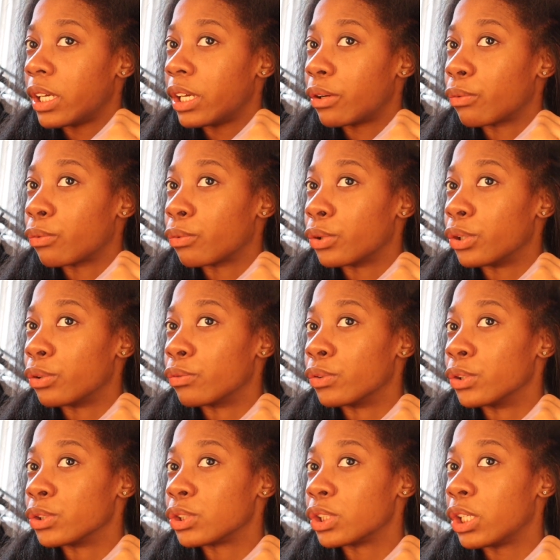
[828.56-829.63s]
like real
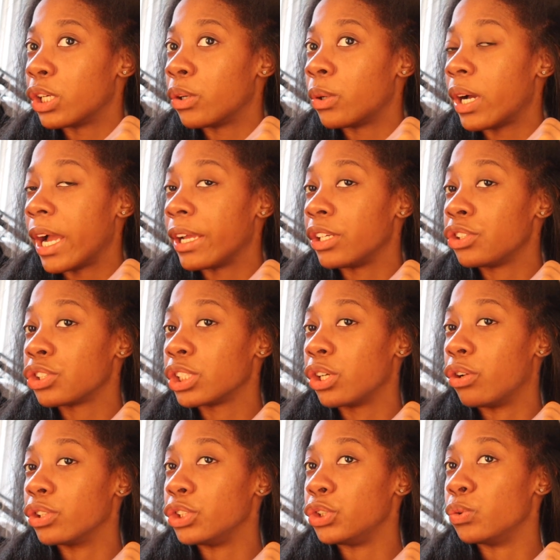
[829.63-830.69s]
real slow I usually
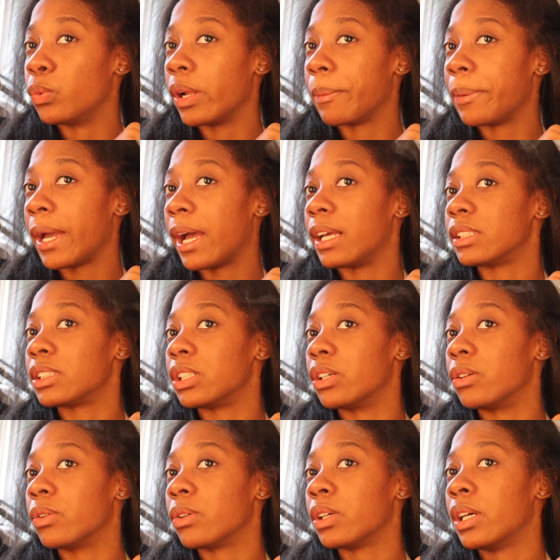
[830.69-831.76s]
only do one pass
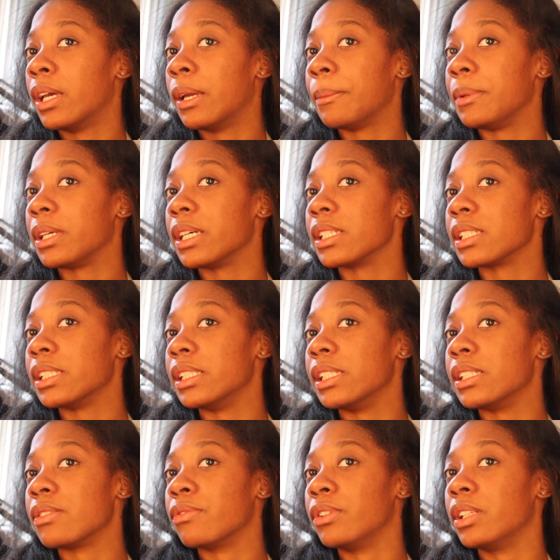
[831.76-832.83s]
though because it
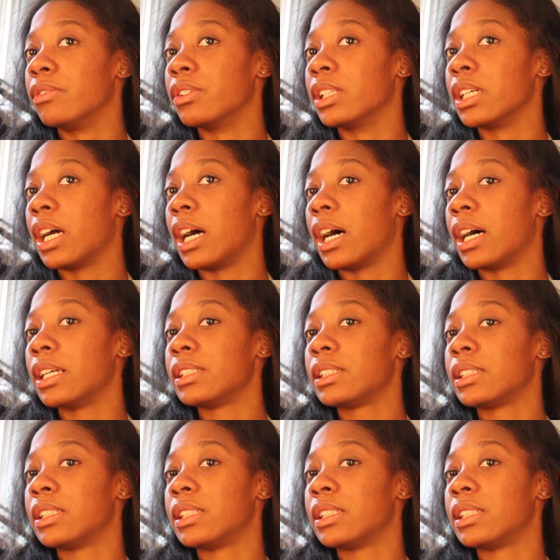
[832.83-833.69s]
is really really hot